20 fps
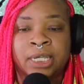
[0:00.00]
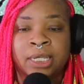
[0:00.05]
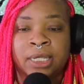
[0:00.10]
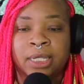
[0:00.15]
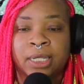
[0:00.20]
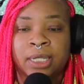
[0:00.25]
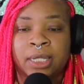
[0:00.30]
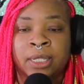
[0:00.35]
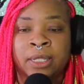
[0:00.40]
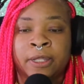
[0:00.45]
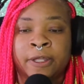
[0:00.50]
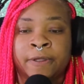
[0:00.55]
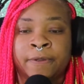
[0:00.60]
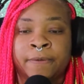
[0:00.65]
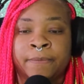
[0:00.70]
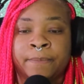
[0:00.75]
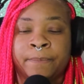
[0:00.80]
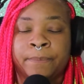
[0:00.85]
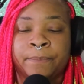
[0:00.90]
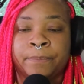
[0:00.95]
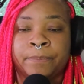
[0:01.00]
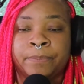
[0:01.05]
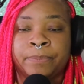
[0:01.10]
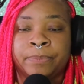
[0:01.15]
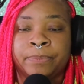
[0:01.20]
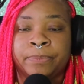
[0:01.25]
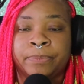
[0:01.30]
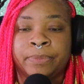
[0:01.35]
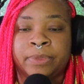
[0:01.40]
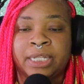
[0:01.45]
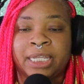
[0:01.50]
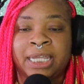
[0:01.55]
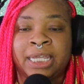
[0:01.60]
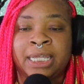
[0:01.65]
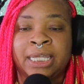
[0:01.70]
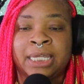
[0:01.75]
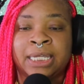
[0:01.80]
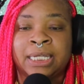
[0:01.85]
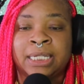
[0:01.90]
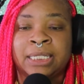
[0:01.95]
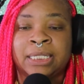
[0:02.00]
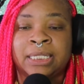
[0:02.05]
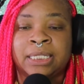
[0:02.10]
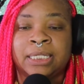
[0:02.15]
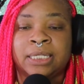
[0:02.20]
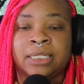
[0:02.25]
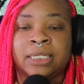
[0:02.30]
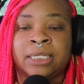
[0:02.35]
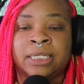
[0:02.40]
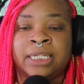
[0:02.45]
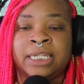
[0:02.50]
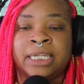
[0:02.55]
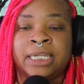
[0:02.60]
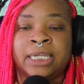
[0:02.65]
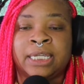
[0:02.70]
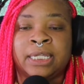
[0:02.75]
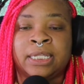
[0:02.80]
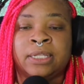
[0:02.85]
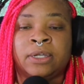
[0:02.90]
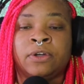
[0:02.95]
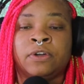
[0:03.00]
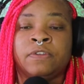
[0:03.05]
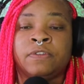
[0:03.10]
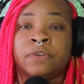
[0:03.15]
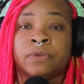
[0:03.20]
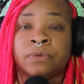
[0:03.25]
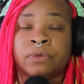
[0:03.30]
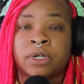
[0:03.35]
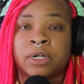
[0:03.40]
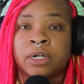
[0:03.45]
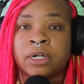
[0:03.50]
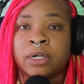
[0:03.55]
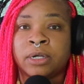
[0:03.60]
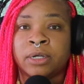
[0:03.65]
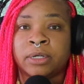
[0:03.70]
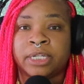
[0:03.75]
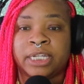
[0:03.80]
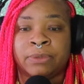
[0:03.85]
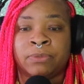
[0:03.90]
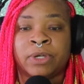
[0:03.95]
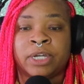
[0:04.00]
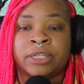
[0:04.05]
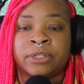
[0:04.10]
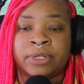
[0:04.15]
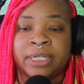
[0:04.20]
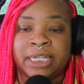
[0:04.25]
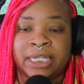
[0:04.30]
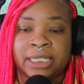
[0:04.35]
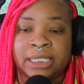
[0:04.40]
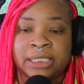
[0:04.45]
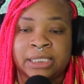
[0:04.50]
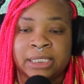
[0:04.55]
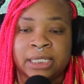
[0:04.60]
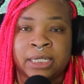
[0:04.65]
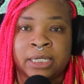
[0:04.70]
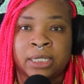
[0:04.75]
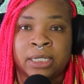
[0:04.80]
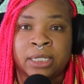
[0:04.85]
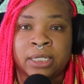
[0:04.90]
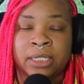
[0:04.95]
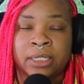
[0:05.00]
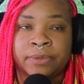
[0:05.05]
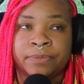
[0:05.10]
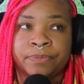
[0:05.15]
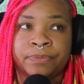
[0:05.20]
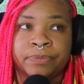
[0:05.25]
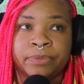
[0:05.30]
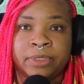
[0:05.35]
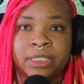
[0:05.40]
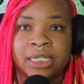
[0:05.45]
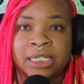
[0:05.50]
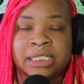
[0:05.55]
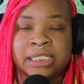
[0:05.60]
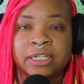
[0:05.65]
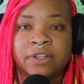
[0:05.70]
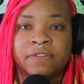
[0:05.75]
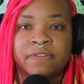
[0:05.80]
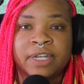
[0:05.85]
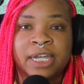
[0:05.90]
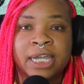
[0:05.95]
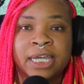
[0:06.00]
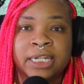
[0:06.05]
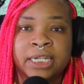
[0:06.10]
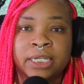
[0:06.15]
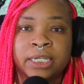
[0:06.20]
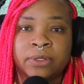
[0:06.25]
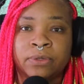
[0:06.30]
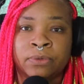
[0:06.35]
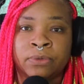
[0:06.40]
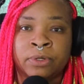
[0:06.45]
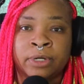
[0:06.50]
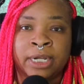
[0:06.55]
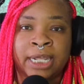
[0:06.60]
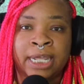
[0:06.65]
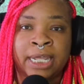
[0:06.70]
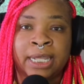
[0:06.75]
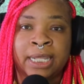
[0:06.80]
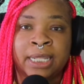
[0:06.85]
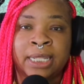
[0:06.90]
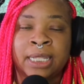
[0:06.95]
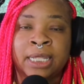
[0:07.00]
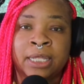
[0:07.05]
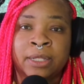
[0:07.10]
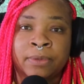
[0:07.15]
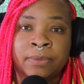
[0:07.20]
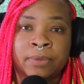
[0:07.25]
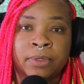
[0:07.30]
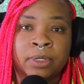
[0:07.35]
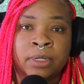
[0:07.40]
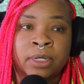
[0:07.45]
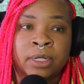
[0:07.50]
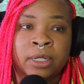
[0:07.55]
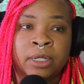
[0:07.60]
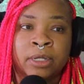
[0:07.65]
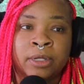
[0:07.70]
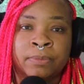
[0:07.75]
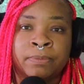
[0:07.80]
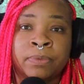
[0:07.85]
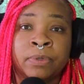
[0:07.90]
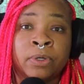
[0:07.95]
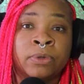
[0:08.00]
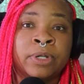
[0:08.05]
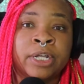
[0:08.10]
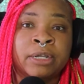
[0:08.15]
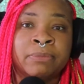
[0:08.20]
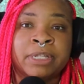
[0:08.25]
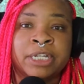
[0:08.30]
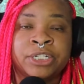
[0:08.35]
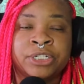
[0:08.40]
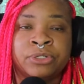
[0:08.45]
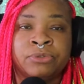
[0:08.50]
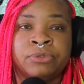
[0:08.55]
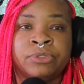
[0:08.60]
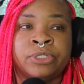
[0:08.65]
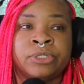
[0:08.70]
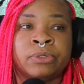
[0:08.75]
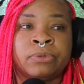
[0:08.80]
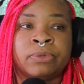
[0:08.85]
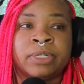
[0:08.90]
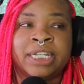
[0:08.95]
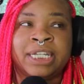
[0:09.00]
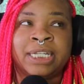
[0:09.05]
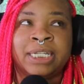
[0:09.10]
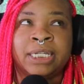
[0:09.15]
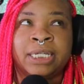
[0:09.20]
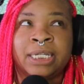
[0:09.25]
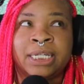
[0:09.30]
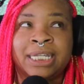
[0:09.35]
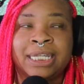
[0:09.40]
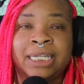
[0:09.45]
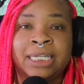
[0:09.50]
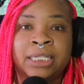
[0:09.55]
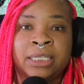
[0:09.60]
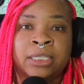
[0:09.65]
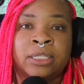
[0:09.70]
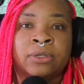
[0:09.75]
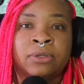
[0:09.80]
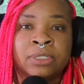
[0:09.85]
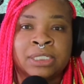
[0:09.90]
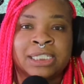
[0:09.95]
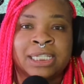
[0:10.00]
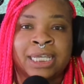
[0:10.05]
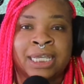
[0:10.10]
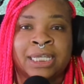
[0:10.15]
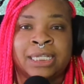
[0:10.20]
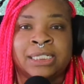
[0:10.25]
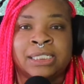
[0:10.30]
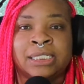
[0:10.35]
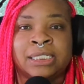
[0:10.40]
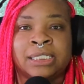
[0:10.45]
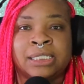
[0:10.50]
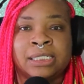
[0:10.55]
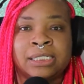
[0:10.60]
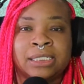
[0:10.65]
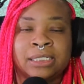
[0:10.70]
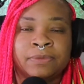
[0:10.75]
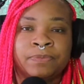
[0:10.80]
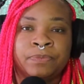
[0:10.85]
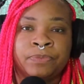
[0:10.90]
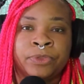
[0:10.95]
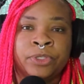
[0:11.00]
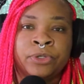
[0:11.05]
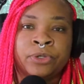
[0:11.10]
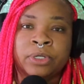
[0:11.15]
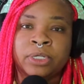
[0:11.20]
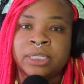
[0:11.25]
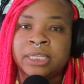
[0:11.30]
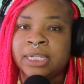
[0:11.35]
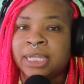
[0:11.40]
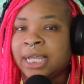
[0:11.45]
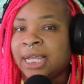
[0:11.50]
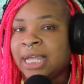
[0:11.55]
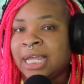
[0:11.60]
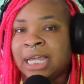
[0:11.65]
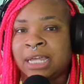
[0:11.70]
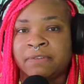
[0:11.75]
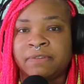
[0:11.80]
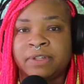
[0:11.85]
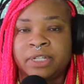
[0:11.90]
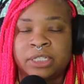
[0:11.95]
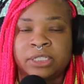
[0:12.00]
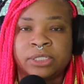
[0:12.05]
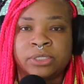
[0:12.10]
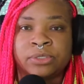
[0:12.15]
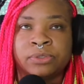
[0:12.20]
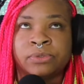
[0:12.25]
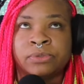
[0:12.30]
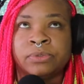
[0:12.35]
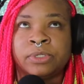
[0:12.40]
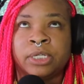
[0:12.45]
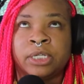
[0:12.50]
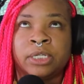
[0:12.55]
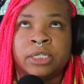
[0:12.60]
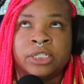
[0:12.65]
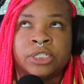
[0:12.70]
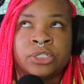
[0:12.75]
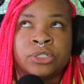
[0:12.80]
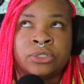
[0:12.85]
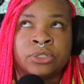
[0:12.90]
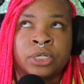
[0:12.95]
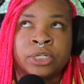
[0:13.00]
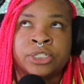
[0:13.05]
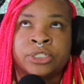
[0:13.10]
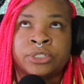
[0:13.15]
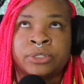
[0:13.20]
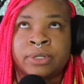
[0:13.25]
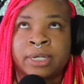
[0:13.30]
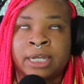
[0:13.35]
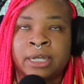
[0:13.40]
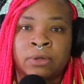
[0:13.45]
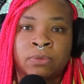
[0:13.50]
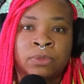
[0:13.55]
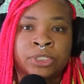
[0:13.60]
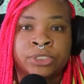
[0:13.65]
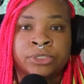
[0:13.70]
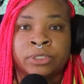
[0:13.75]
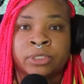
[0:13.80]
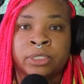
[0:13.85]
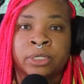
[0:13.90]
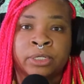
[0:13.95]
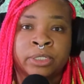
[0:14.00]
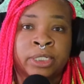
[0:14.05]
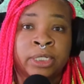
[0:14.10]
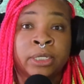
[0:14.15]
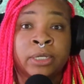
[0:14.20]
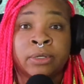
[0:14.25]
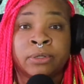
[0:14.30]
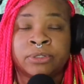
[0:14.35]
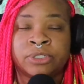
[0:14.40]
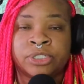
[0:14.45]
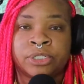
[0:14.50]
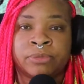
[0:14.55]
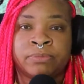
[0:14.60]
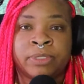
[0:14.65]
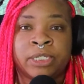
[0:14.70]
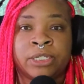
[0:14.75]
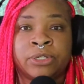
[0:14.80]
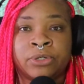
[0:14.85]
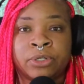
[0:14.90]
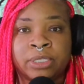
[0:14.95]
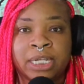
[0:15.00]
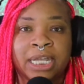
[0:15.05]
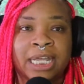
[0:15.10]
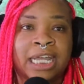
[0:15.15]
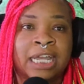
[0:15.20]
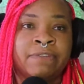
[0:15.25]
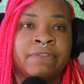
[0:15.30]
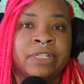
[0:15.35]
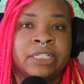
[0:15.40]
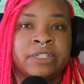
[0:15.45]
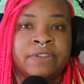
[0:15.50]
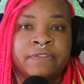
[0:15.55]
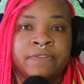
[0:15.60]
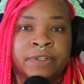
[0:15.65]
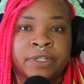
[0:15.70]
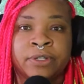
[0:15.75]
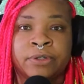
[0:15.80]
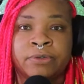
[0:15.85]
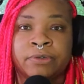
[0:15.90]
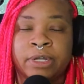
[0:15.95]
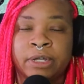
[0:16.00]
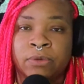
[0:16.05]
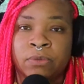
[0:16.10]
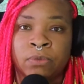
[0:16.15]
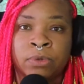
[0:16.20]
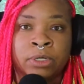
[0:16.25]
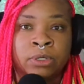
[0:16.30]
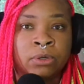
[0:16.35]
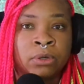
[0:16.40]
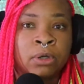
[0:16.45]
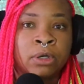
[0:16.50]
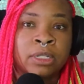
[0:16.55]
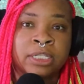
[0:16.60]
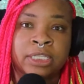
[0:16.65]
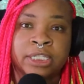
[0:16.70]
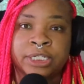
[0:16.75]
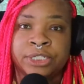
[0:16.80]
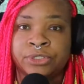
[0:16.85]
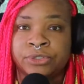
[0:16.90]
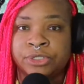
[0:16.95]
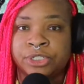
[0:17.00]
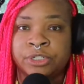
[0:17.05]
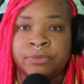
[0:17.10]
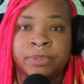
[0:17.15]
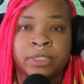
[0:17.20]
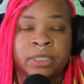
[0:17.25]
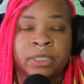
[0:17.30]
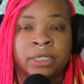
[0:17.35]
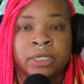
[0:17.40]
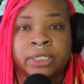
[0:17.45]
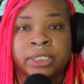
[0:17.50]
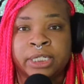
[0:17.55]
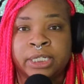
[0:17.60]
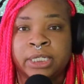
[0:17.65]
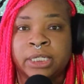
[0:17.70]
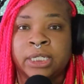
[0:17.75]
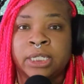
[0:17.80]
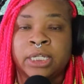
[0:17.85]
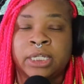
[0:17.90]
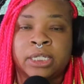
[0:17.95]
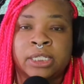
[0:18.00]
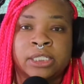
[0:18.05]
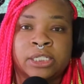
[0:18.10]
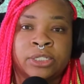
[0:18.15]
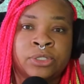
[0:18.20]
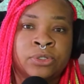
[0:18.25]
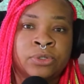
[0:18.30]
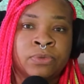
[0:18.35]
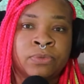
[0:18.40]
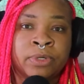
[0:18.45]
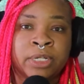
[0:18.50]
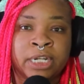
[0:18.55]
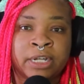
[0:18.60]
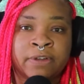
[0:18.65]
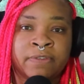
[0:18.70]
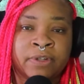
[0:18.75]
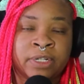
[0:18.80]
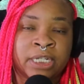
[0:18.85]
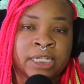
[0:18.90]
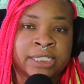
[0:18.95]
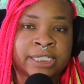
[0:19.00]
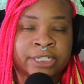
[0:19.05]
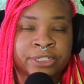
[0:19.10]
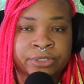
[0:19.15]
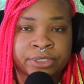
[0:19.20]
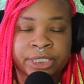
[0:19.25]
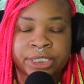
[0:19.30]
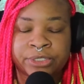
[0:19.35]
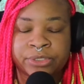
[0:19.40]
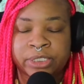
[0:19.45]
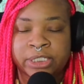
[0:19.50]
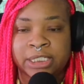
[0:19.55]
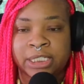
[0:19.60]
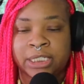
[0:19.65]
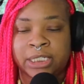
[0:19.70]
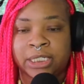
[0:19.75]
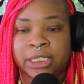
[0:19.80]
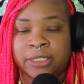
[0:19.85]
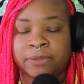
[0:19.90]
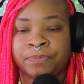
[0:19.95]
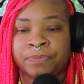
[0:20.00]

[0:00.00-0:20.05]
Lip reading: Um, and again, overall, whether it's a self-guided or a program that you join, in those cases, you're not having to structure out what your learning goals should be. You're not having to figure out what are all the things you should be learning to do whatever it is that you're interested in.